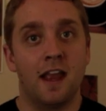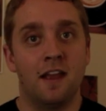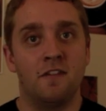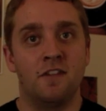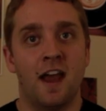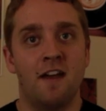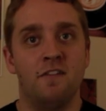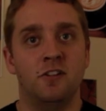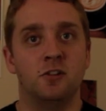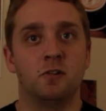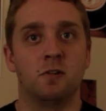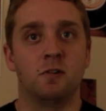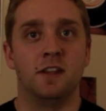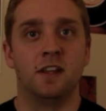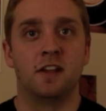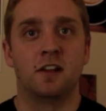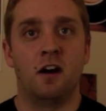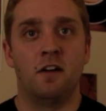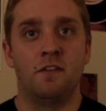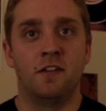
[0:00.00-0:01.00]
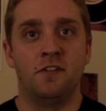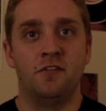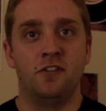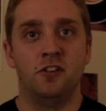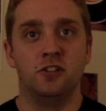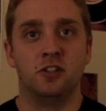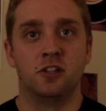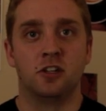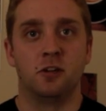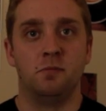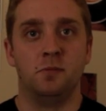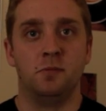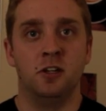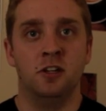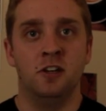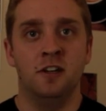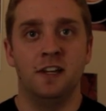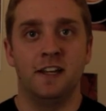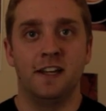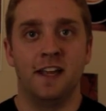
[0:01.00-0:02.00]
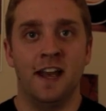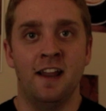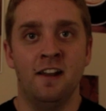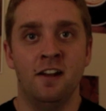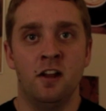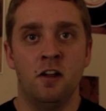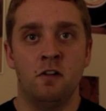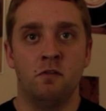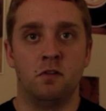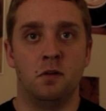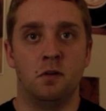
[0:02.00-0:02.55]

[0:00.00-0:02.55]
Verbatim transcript: If you haven't joined the Coffee Fusion community yet,